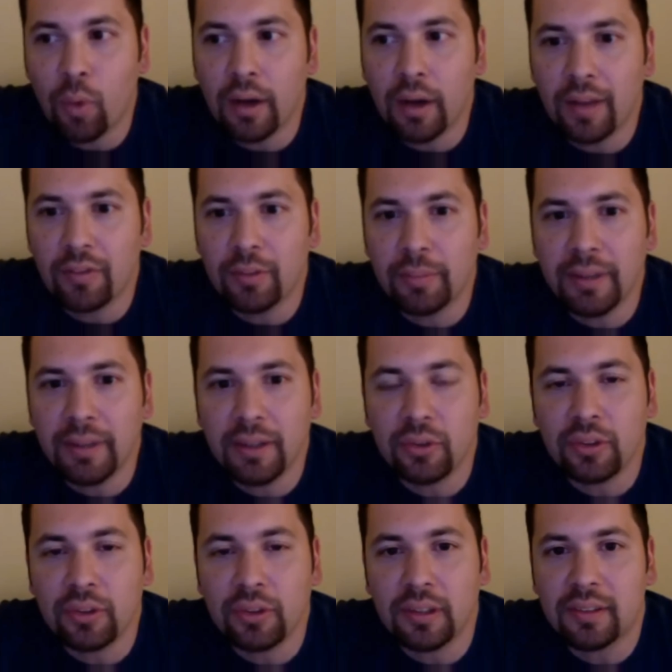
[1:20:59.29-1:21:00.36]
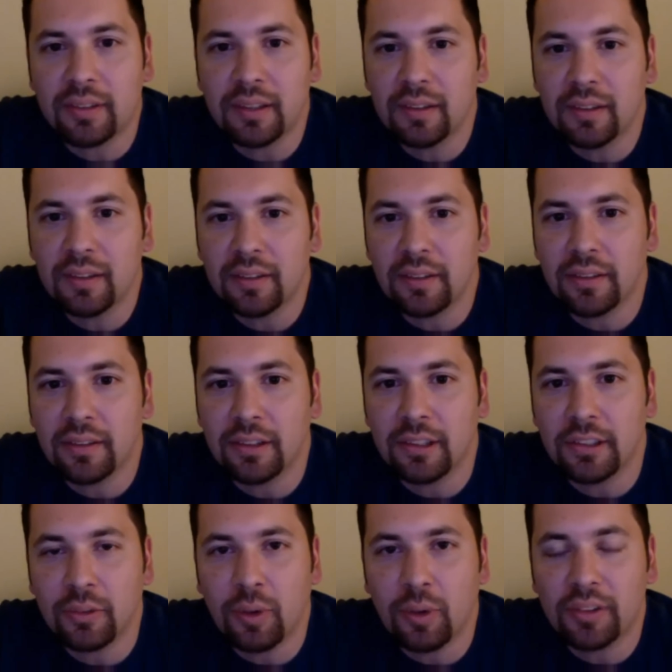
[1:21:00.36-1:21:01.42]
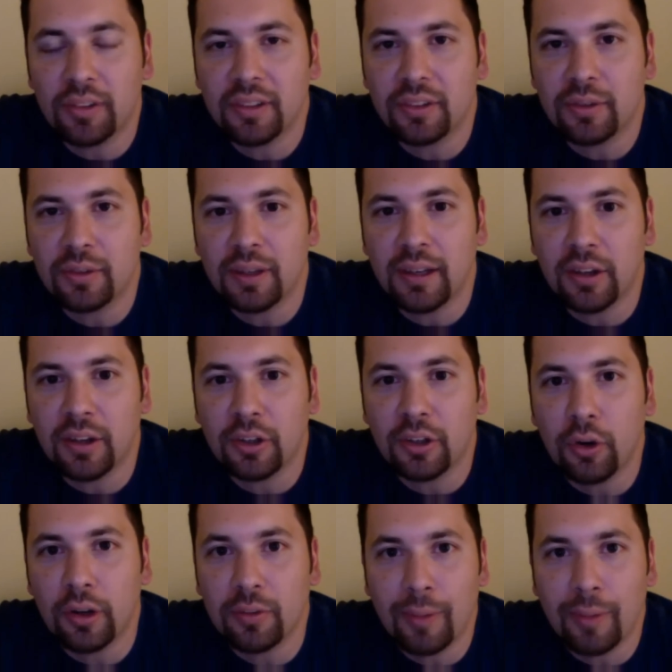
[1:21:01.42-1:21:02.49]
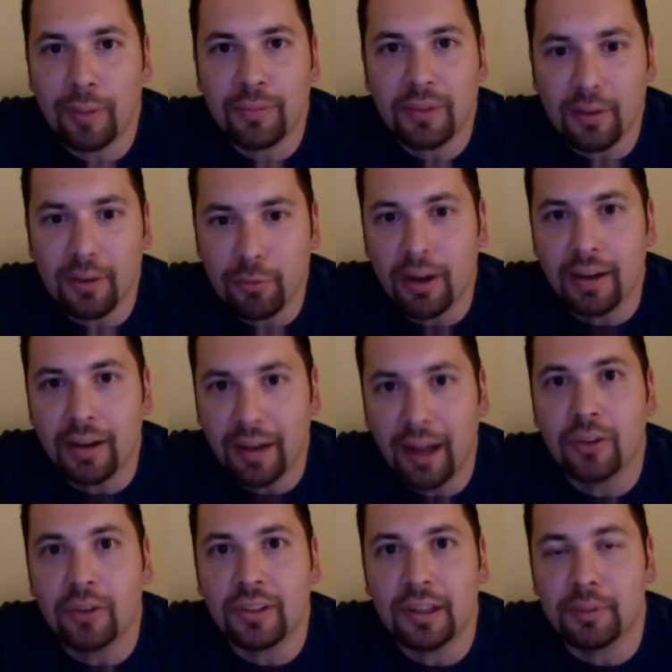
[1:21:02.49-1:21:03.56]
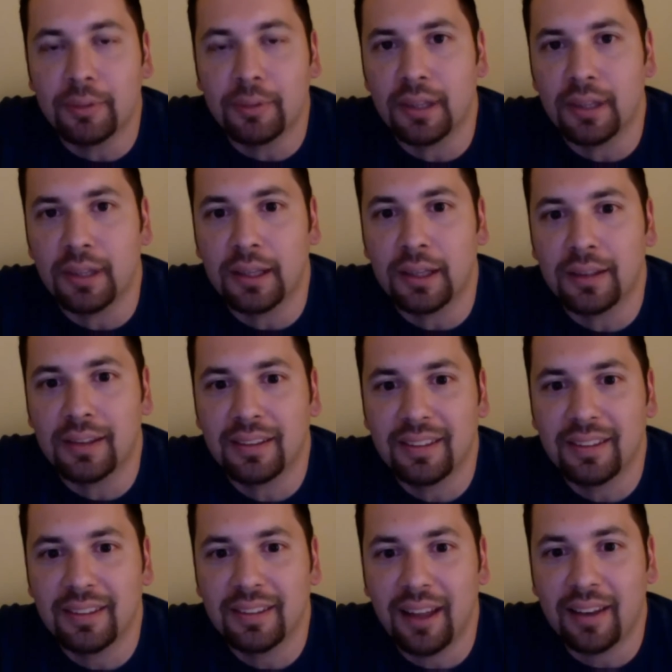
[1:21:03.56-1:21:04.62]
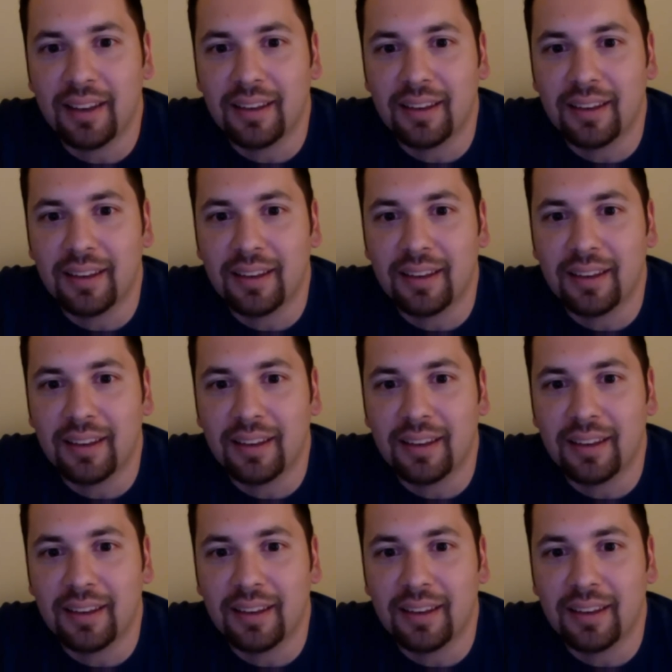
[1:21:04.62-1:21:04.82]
want everybody who's listening to us and watching us right now to go to his website right now and tell him to do that. And